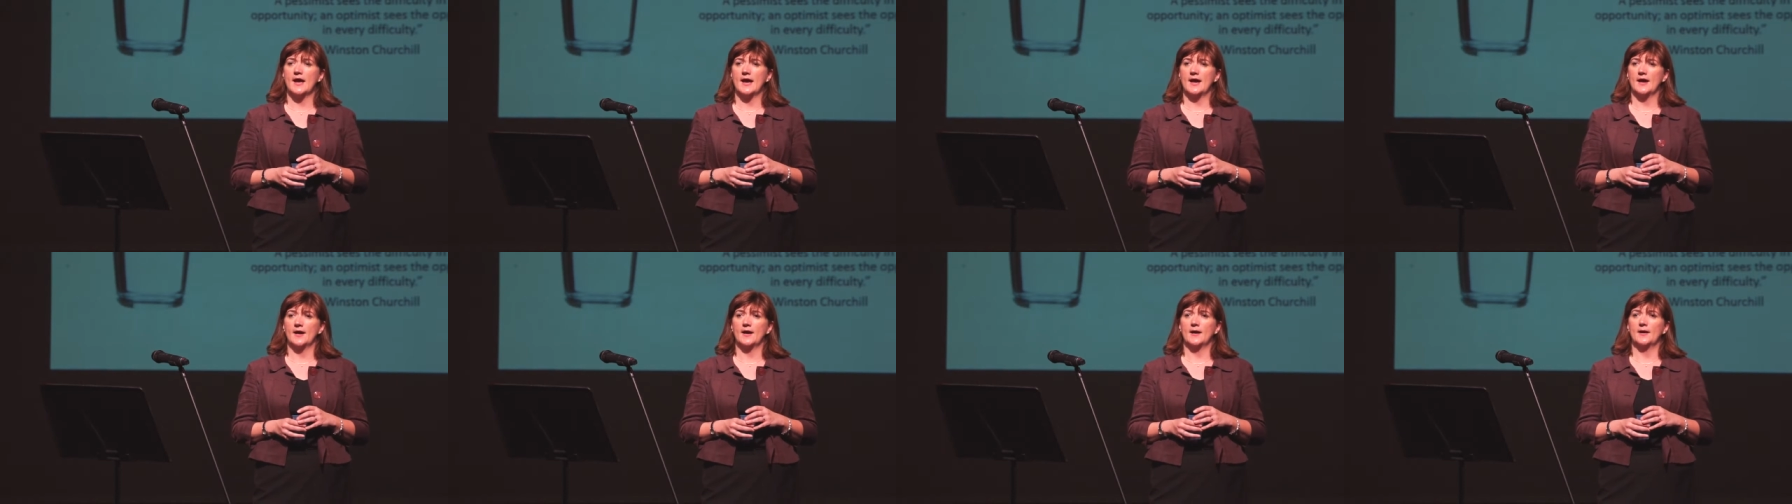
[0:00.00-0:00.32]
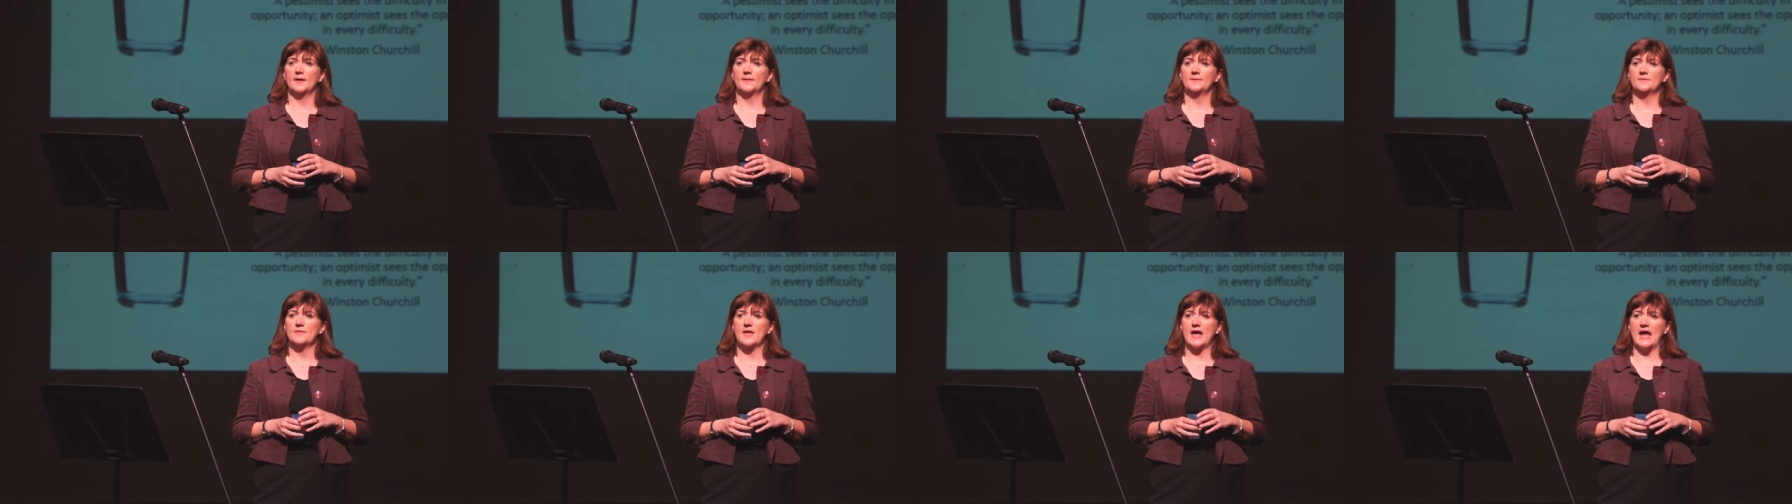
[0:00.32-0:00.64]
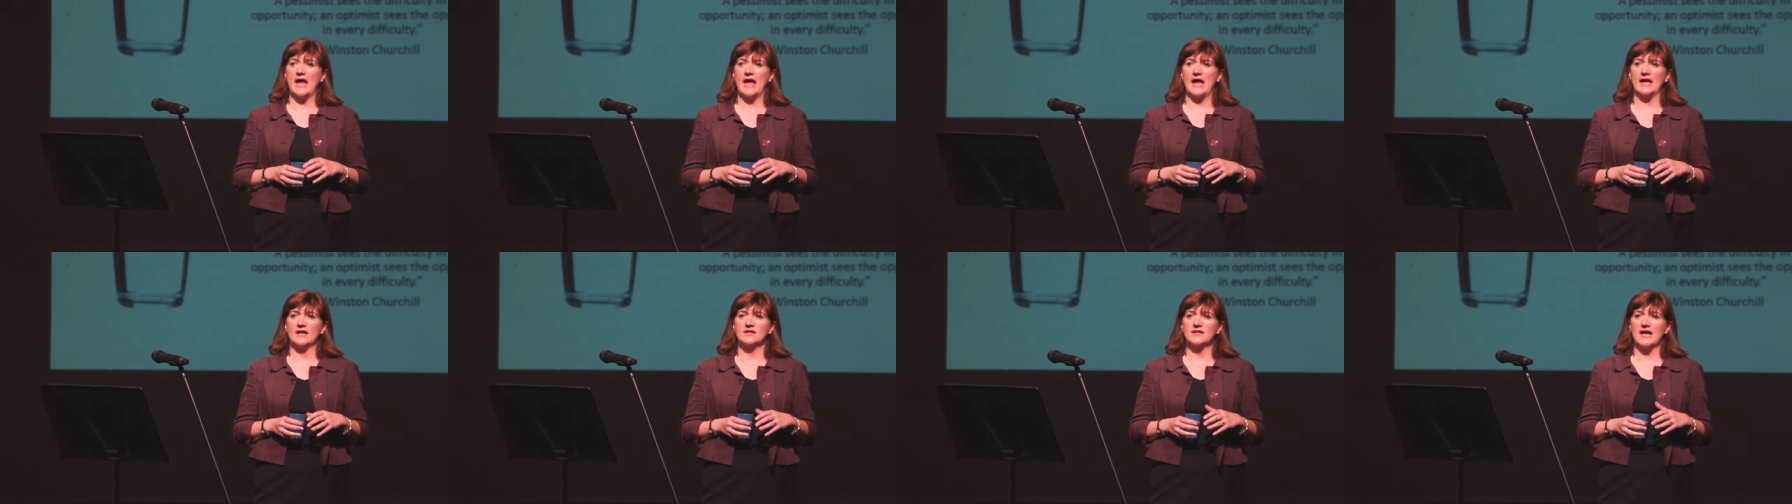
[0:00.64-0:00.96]
and
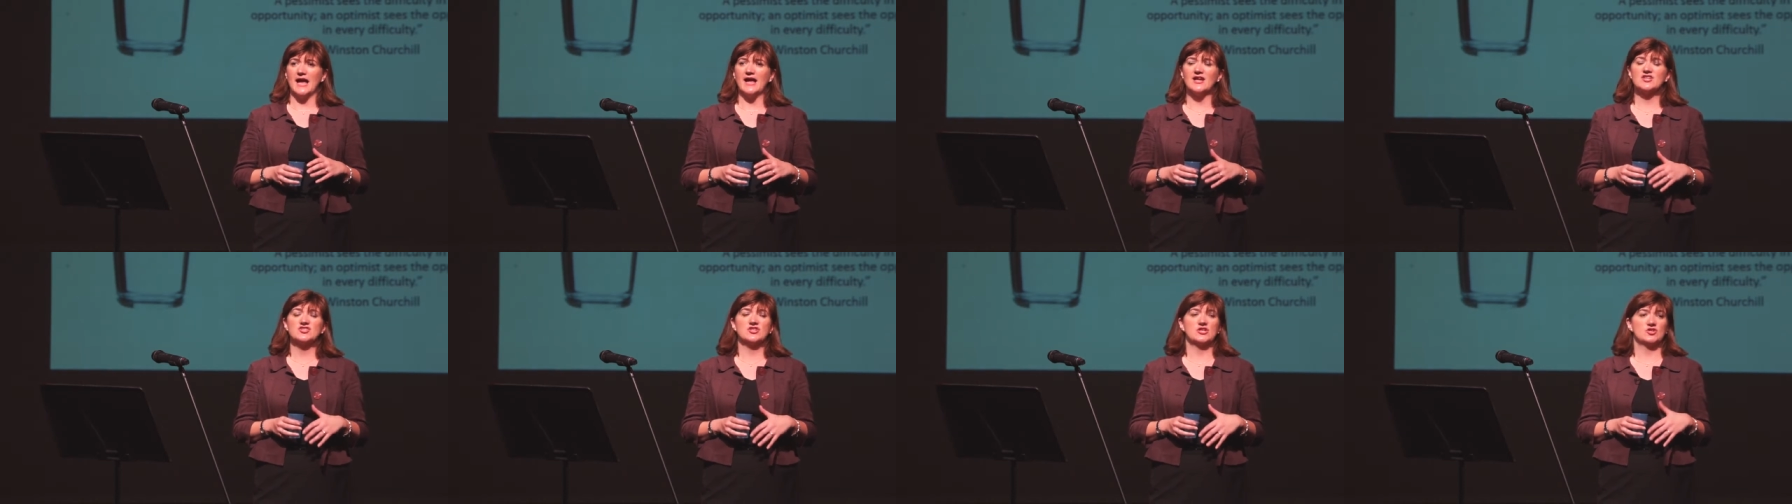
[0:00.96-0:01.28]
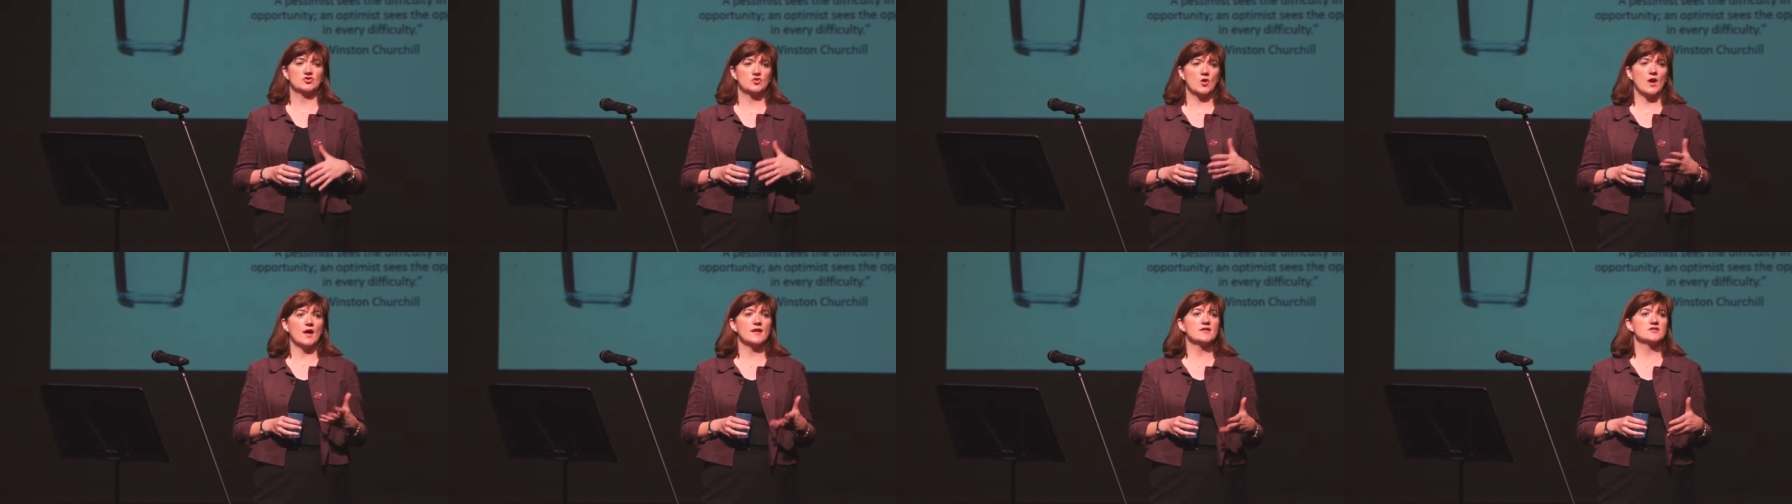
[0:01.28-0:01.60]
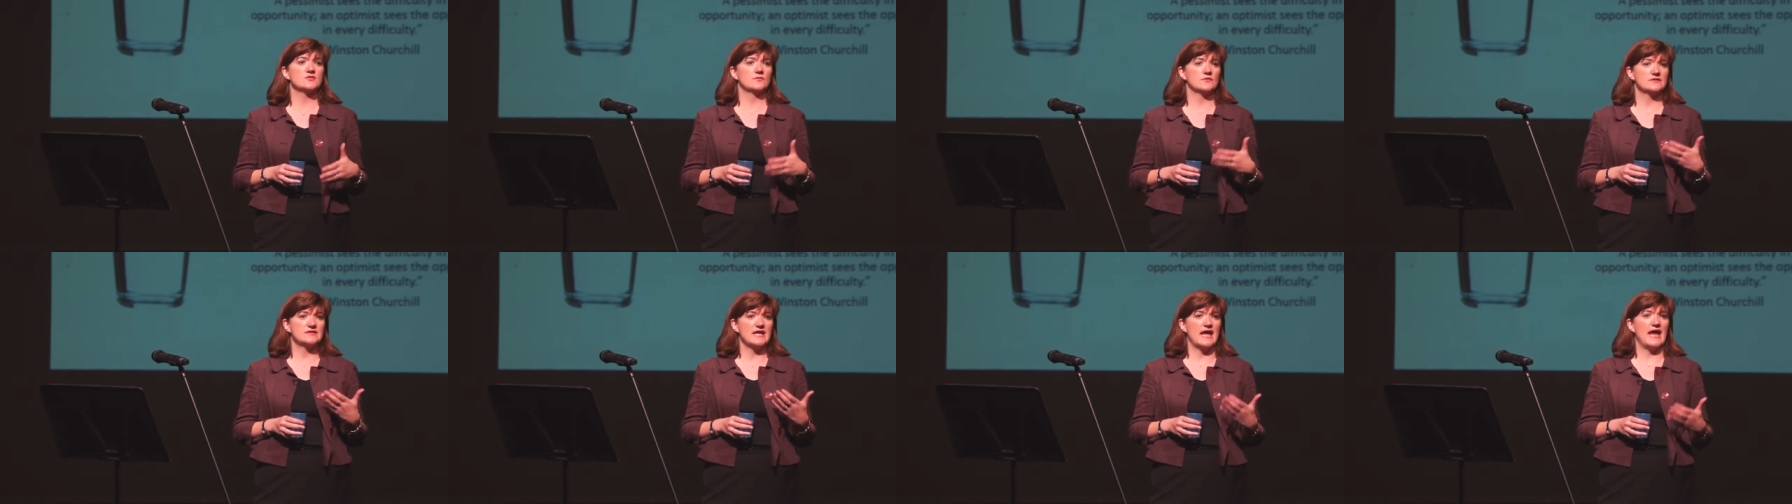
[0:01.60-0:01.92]
actually trying
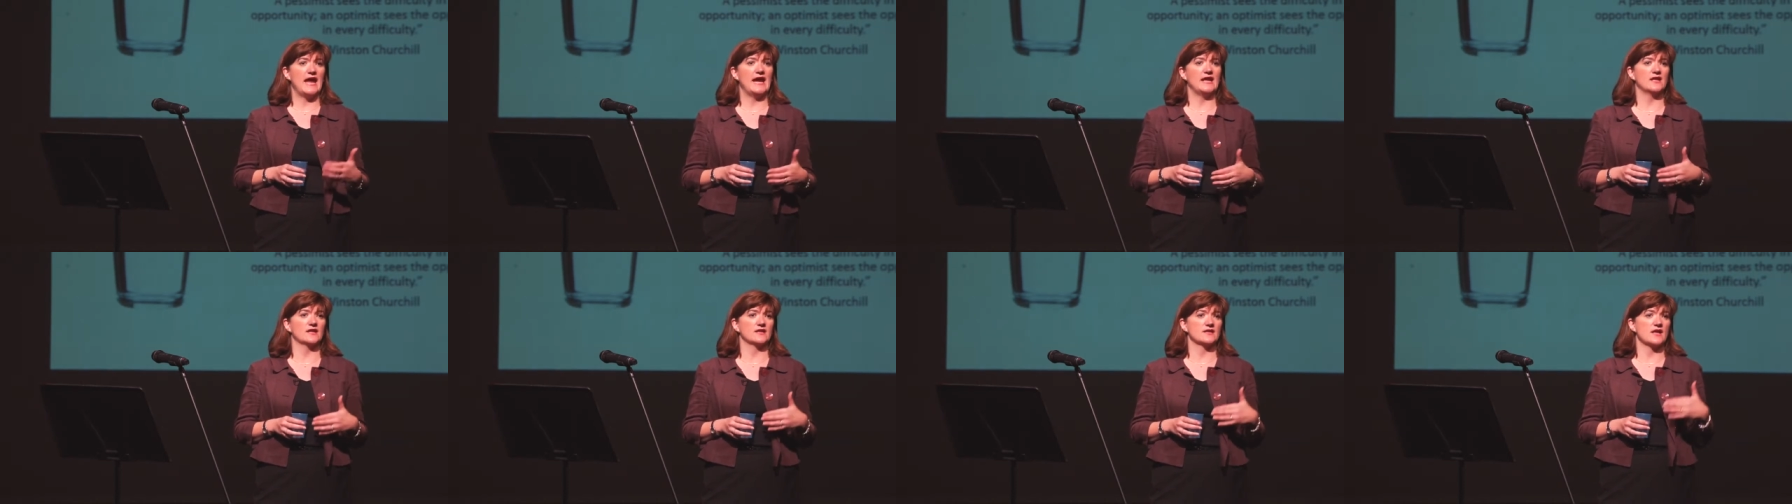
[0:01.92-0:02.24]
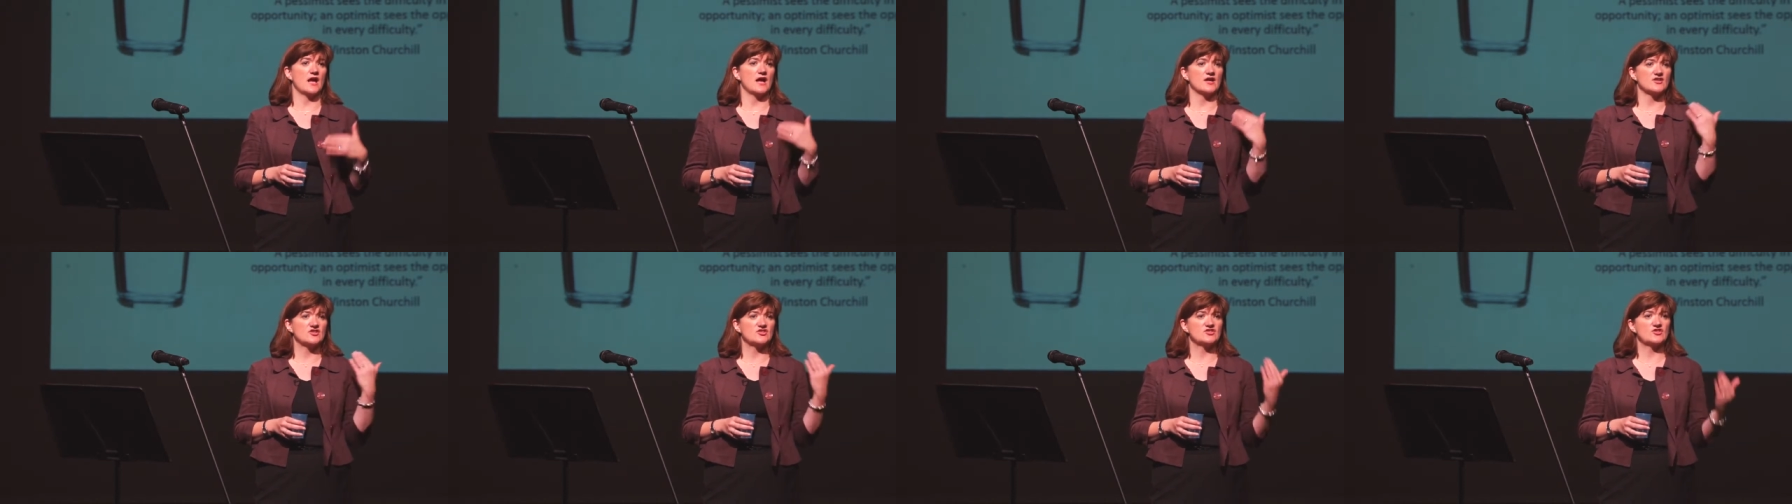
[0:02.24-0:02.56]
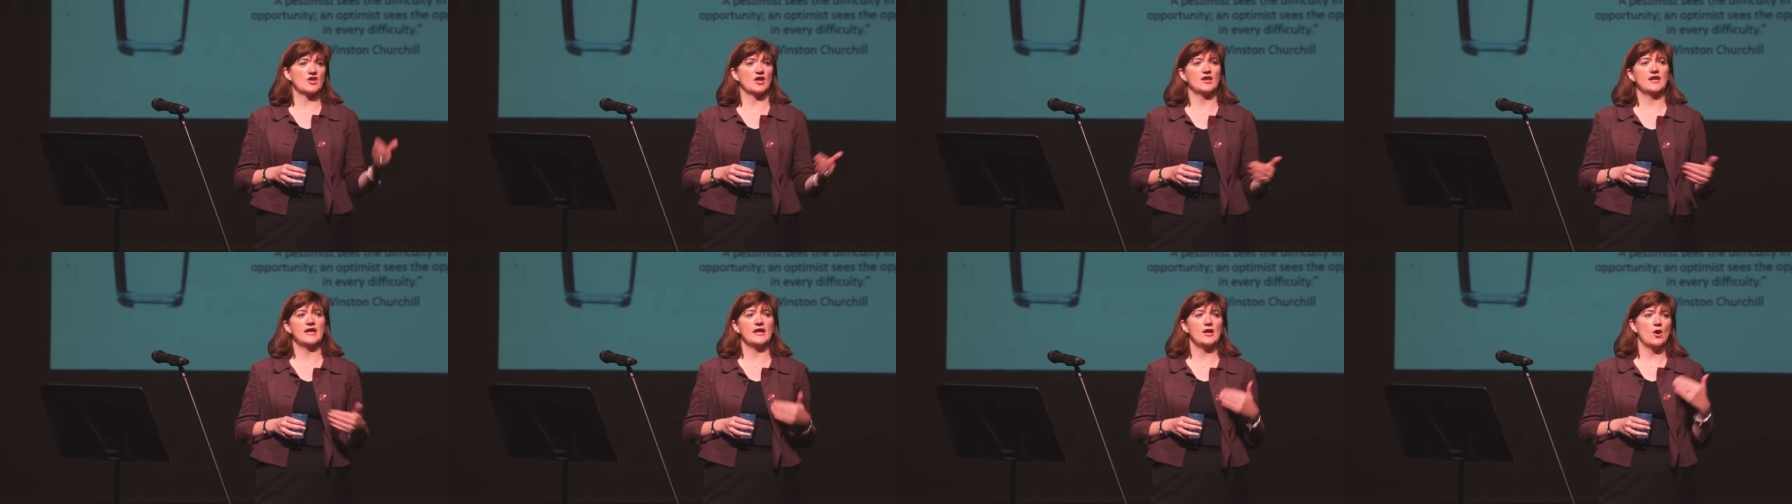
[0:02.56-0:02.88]
to retain a
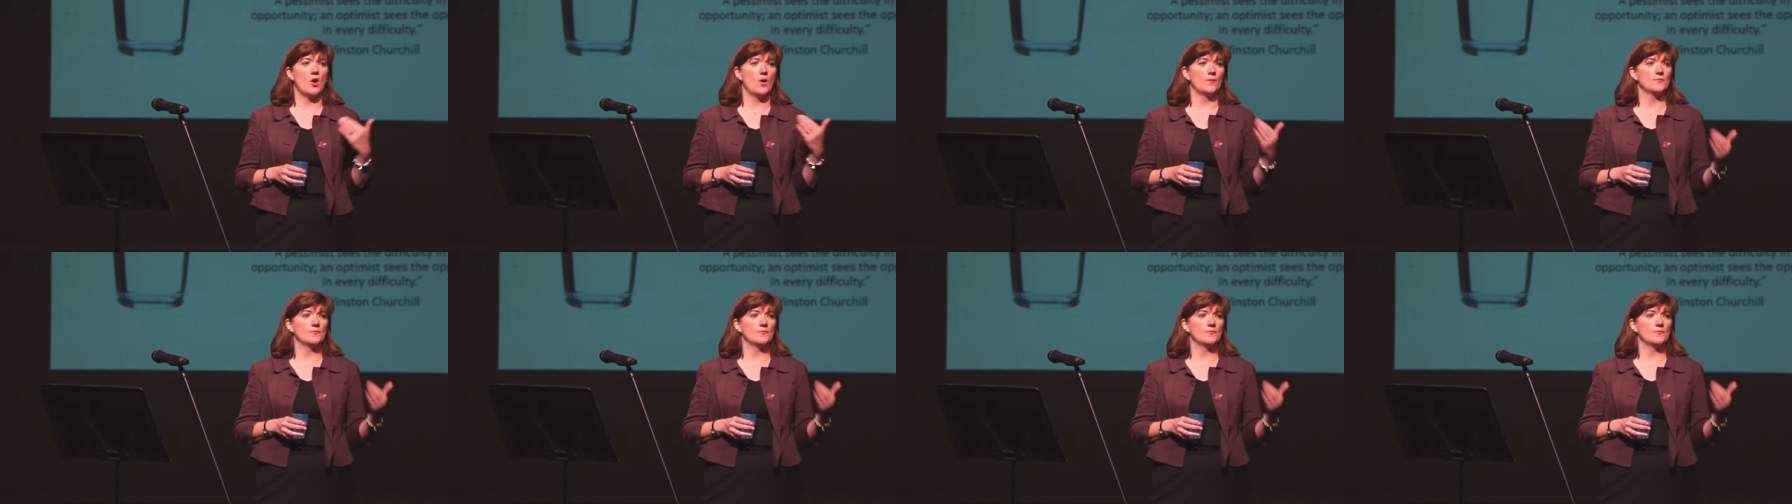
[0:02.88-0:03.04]
sunny,